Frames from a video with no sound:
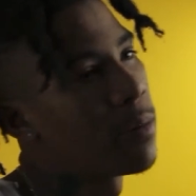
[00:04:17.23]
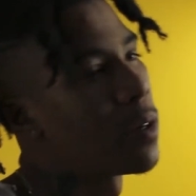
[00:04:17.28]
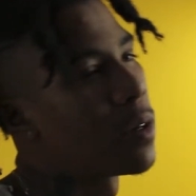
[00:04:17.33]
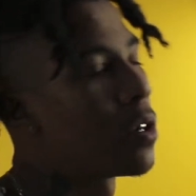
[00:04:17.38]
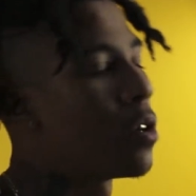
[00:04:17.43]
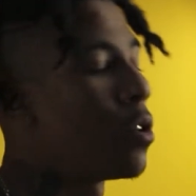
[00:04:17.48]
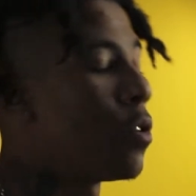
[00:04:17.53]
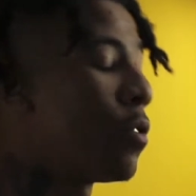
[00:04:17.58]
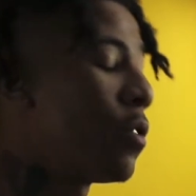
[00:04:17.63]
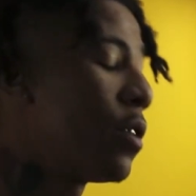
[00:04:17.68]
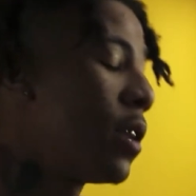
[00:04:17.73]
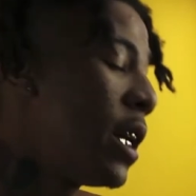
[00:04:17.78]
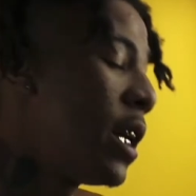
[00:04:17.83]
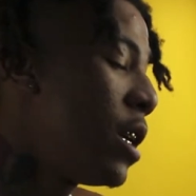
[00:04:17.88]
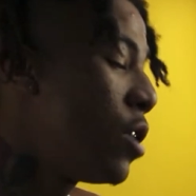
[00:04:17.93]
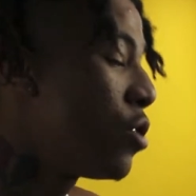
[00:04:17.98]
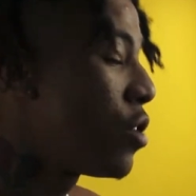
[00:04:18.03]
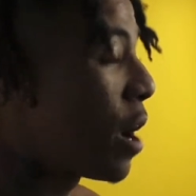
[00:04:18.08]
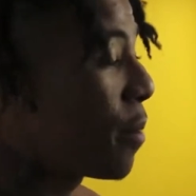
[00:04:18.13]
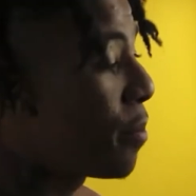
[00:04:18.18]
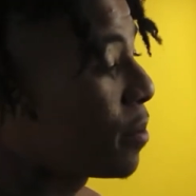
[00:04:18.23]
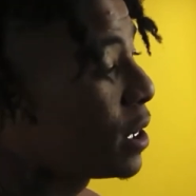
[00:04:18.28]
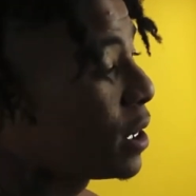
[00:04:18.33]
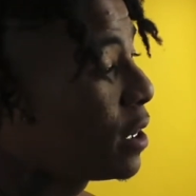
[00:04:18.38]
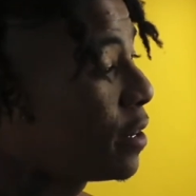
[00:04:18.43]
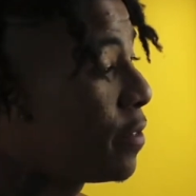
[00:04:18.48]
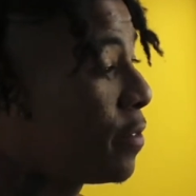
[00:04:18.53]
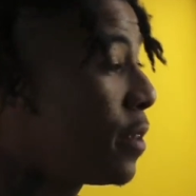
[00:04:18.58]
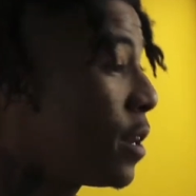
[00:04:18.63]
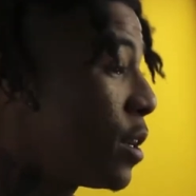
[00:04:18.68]
So keep dropping
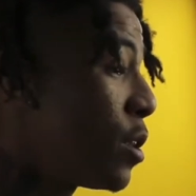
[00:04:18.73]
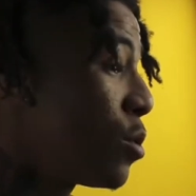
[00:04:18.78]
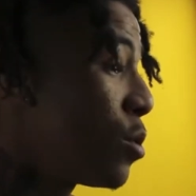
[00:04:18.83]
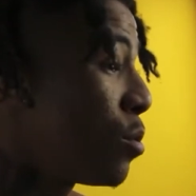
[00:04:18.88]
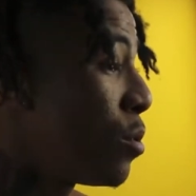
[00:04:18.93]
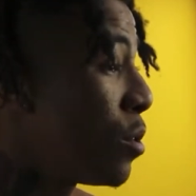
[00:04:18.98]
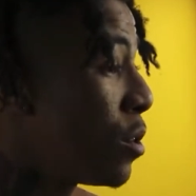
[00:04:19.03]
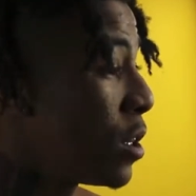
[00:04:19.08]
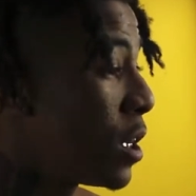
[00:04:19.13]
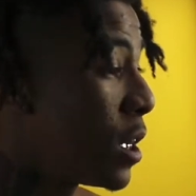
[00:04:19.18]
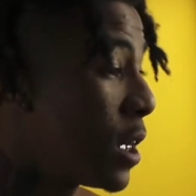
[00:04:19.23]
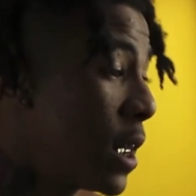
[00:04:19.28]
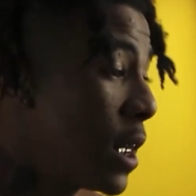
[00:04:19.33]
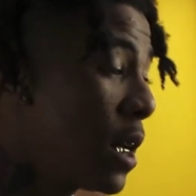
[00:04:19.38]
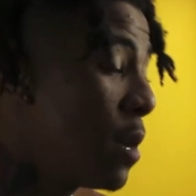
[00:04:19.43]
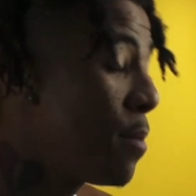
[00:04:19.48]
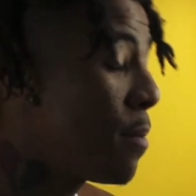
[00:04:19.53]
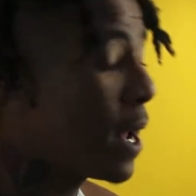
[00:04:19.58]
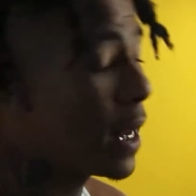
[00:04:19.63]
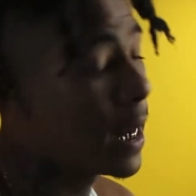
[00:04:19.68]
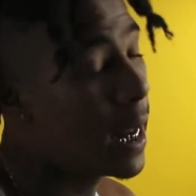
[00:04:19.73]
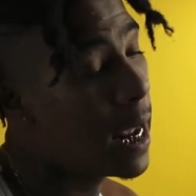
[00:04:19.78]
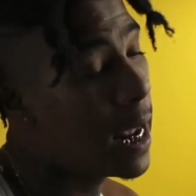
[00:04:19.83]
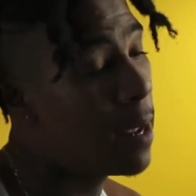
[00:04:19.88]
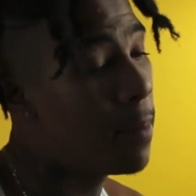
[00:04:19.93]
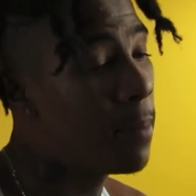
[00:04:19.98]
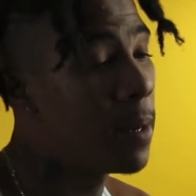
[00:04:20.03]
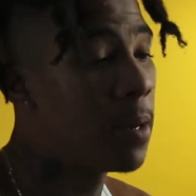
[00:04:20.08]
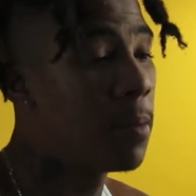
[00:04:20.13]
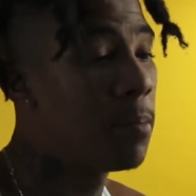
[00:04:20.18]
these visuals, just keep my
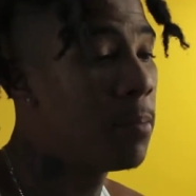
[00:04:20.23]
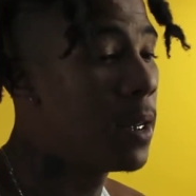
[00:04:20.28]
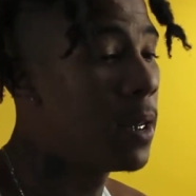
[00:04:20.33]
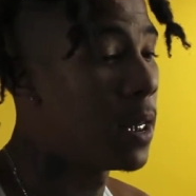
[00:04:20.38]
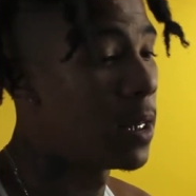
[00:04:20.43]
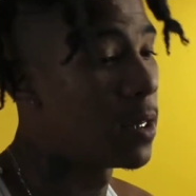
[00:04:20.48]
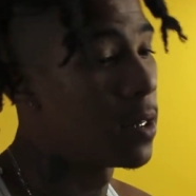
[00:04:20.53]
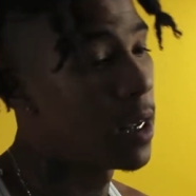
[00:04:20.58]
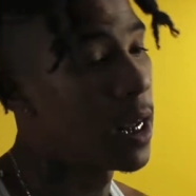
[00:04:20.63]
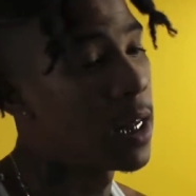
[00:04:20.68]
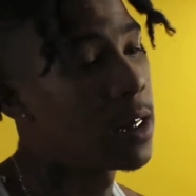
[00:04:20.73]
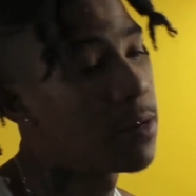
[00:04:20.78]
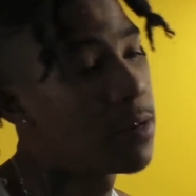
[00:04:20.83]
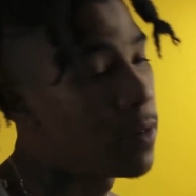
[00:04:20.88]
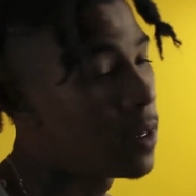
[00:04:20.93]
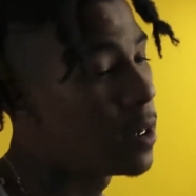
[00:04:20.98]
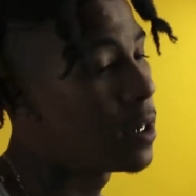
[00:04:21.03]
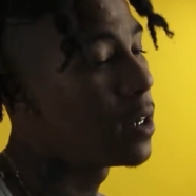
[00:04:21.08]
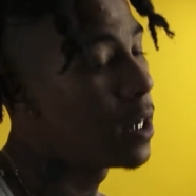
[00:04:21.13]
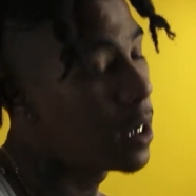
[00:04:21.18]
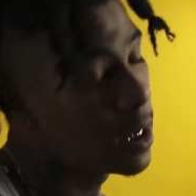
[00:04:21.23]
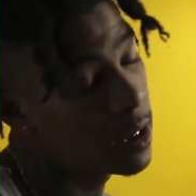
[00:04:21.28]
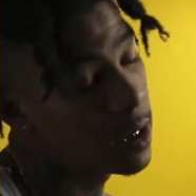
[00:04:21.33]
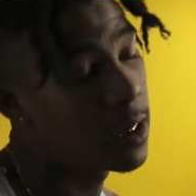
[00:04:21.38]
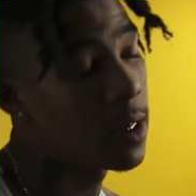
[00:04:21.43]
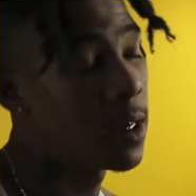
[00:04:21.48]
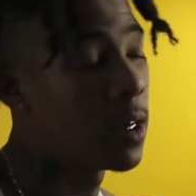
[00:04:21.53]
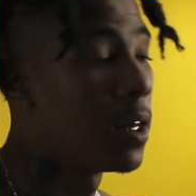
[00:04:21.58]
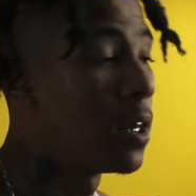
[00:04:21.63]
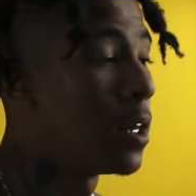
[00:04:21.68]
name in the mix. That's really, that's
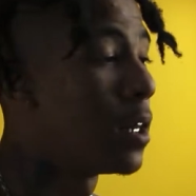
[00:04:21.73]
it.